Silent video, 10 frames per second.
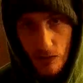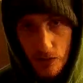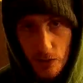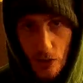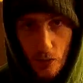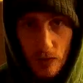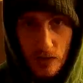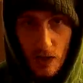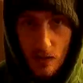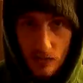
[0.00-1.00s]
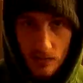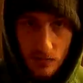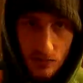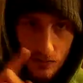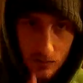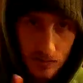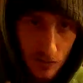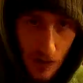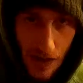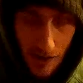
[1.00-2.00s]
the drone, which I'll do
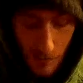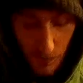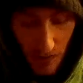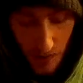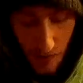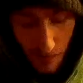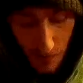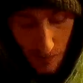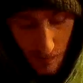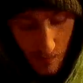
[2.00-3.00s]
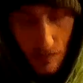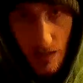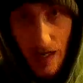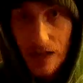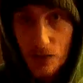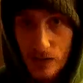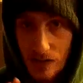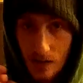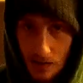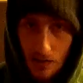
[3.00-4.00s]
that in a minute, not actually
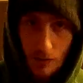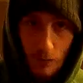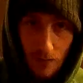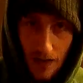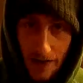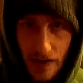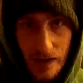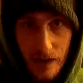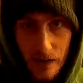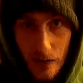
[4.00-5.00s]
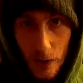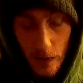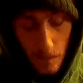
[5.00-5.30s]
fly it in here.